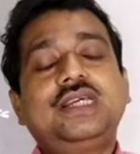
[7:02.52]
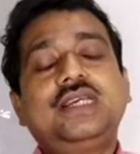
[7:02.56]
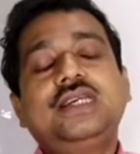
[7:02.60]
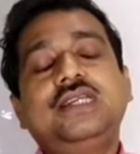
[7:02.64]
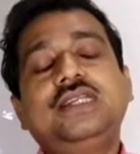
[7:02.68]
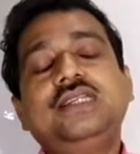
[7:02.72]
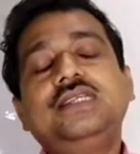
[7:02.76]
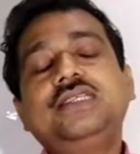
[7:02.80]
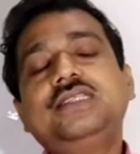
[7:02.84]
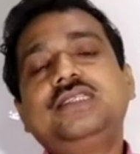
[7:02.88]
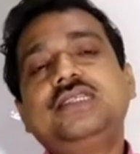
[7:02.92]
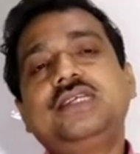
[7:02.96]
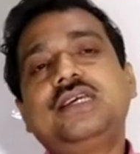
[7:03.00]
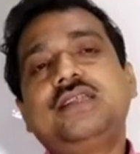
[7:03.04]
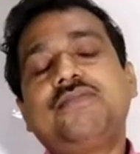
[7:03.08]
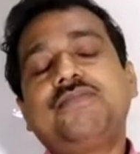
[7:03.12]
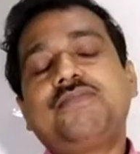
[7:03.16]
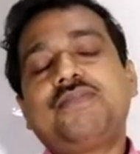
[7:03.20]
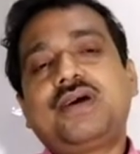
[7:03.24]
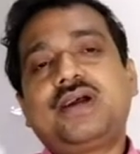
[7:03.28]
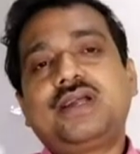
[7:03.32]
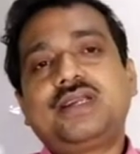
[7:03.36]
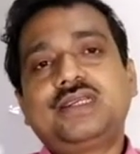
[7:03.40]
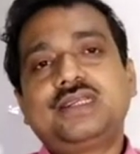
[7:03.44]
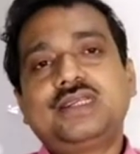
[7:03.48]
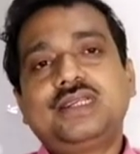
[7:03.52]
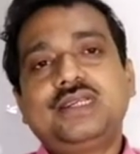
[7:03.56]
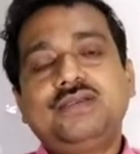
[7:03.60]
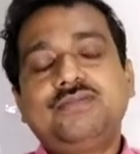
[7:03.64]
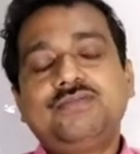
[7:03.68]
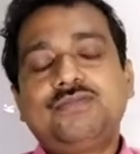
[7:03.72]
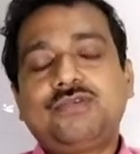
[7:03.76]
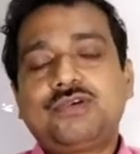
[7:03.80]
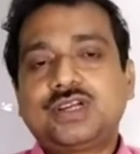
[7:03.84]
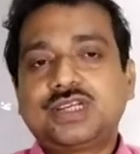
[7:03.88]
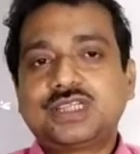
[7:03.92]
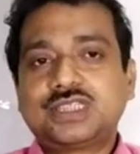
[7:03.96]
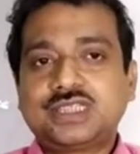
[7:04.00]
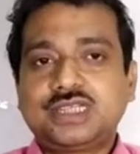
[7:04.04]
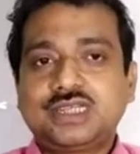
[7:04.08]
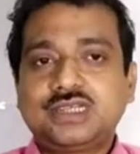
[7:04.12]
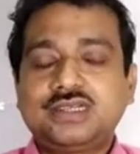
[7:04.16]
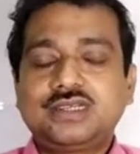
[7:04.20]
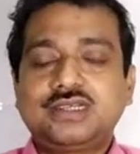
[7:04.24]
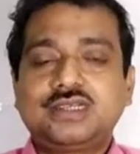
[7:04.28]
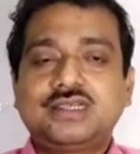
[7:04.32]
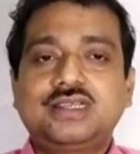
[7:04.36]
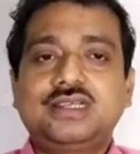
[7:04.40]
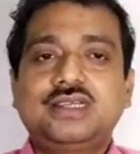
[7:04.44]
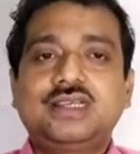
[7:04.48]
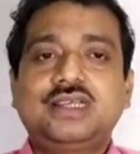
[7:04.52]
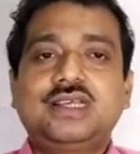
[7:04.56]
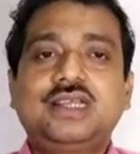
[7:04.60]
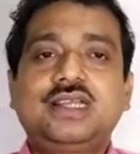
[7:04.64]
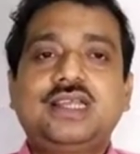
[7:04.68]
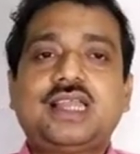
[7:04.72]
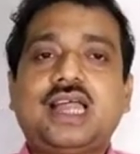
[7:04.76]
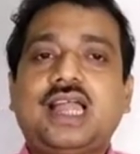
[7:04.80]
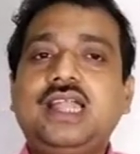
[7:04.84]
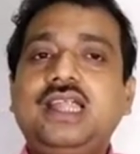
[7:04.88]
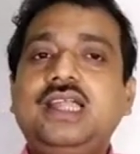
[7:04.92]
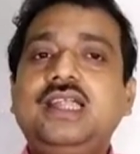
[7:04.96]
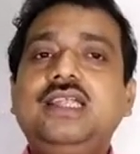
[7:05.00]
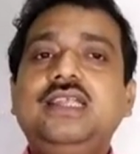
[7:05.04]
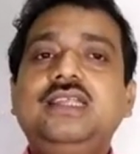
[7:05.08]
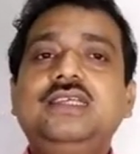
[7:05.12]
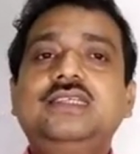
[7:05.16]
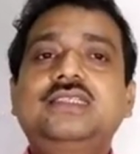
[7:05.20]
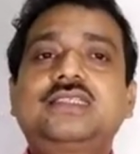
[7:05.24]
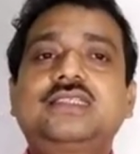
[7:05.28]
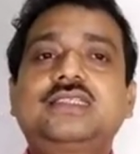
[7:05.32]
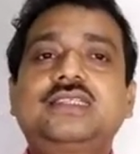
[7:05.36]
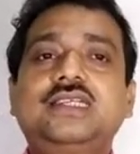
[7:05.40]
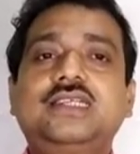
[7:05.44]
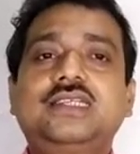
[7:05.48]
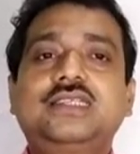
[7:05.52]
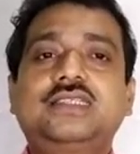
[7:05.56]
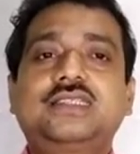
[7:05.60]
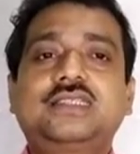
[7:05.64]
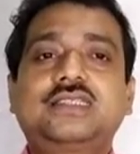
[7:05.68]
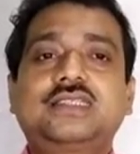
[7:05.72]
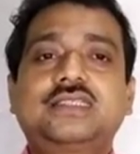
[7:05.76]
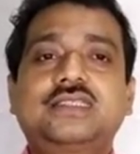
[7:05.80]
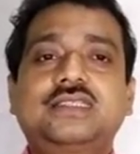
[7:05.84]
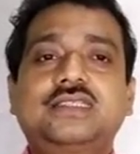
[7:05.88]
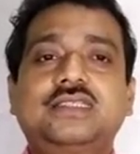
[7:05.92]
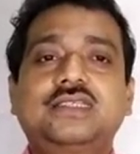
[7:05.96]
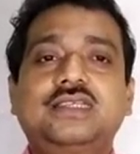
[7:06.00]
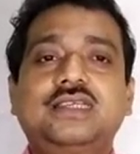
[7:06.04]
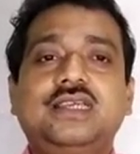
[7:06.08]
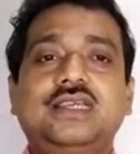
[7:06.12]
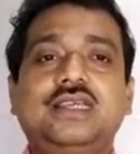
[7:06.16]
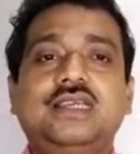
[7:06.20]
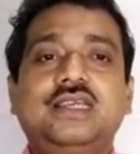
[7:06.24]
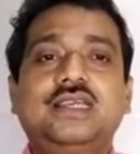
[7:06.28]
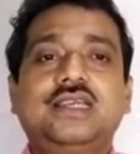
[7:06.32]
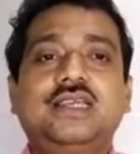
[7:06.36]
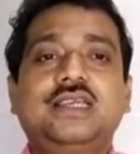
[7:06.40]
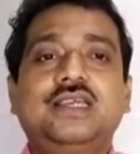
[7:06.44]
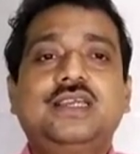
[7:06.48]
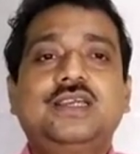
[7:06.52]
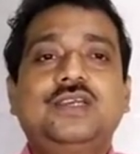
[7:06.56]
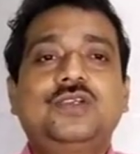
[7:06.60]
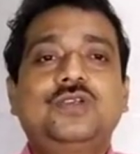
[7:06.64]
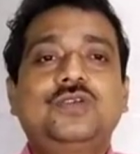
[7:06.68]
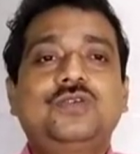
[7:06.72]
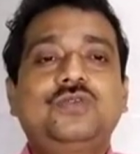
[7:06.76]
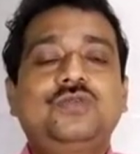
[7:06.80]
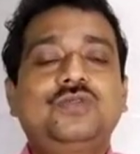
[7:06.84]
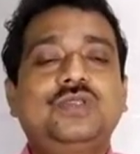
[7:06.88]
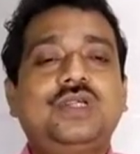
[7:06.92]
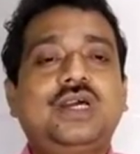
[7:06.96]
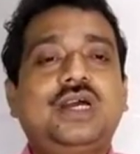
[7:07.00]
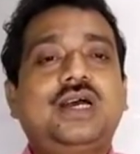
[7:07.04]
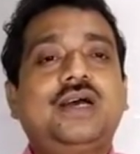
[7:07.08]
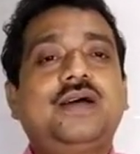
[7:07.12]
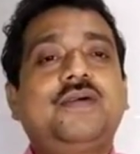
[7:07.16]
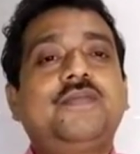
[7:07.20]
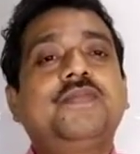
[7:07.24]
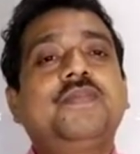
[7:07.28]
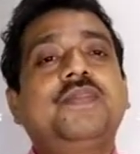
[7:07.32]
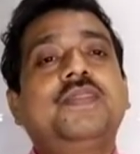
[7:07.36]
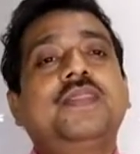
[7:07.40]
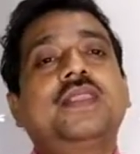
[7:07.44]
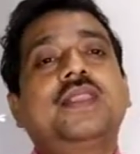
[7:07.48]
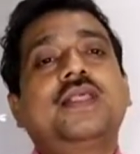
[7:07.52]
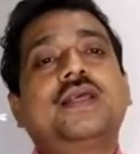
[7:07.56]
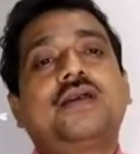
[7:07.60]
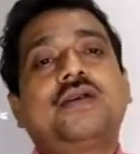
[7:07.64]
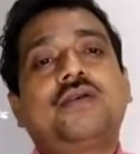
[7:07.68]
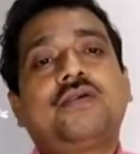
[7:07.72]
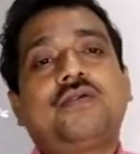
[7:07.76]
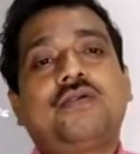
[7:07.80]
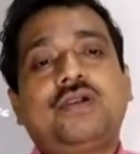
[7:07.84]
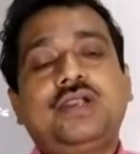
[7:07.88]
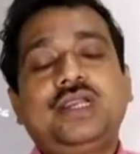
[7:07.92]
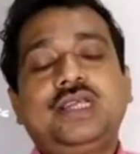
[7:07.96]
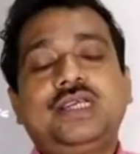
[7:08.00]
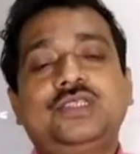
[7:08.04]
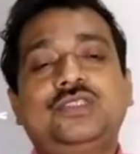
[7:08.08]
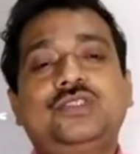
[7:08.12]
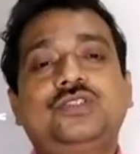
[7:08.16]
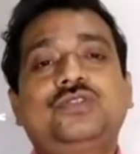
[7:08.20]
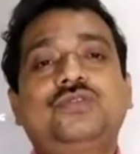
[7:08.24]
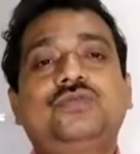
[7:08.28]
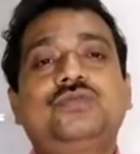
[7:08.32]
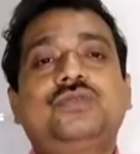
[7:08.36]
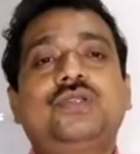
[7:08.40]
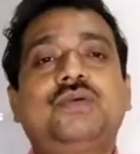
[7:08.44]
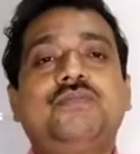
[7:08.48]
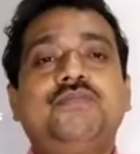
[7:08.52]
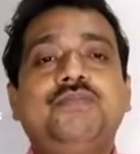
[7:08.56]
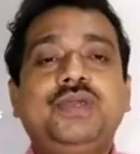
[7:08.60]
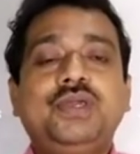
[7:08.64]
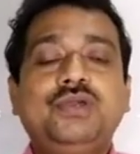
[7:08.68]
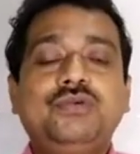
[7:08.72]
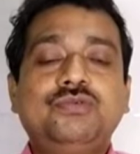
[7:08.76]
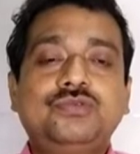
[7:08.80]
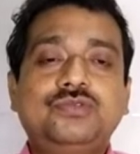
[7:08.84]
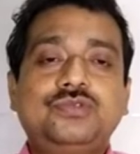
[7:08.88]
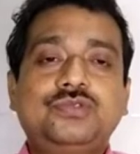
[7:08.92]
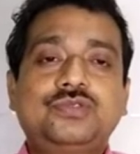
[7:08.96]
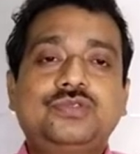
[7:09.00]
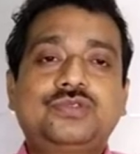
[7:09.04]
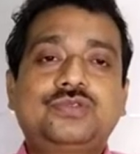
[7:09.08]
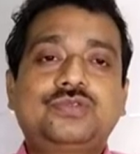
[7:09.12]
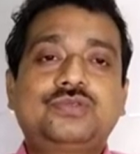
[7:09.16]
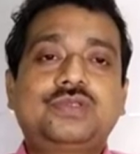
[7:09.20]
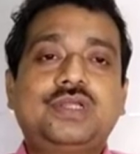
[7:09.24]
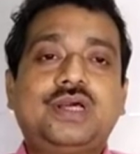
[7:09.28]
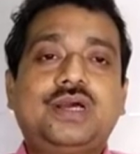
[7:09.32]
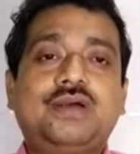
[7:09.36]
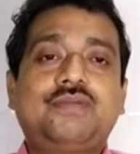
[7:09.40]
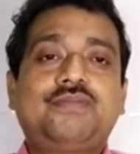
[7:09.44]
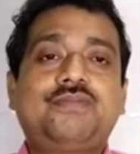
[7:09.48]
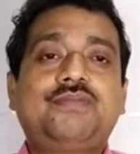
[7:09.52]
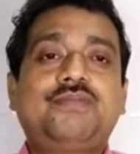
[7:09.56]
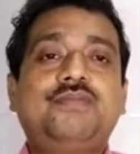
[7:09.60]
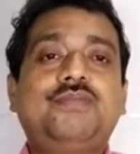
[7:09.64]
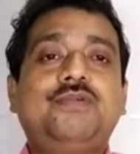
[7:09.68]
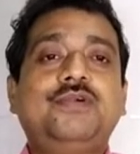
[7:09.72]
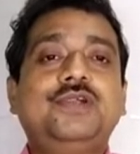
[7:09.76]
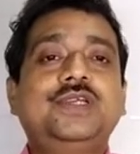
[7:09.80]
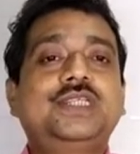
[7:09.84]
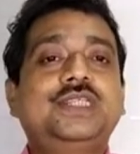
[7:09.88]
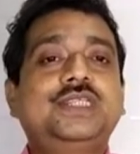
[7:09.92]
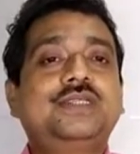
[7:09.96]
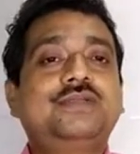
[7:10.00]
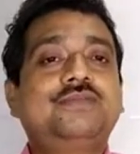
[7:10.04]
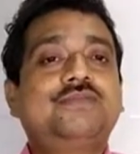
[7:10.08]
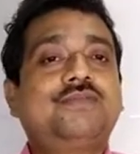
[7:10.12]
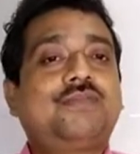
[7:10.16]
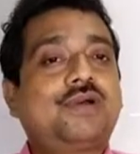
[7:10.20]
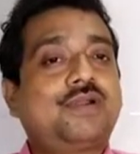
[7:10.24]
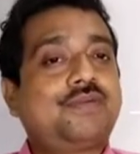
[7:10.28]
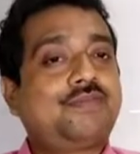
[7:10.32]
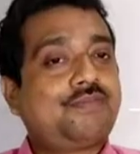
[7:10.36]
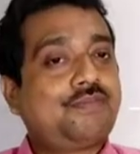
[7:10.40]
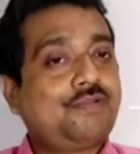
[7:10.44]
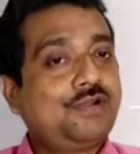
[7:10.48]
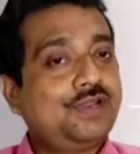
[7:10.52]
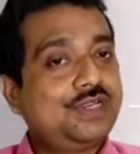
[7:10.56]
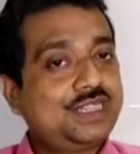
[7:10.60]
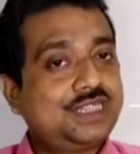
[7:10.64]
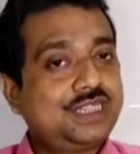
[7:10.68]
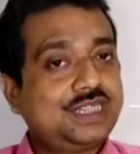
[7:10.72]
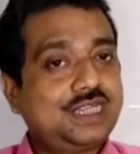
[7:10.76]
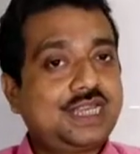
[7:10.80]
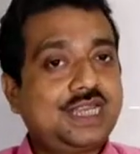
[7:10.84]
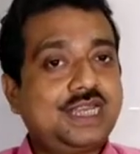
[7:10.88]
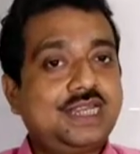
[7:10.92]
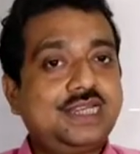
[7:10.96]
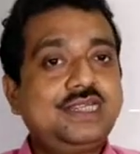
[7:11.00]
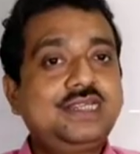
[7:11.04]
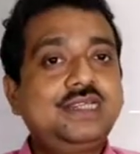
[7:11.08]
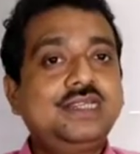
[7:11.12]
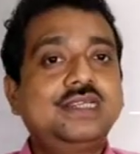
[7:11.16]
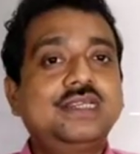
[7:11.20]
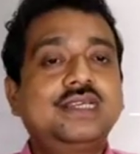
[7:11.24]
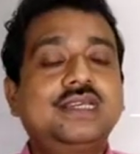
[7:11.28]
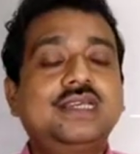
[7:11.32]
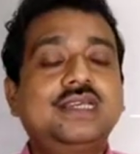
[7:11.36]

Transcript: the initial part, invocation directly states to the goddess, to the muse, to the poet for poetic aid.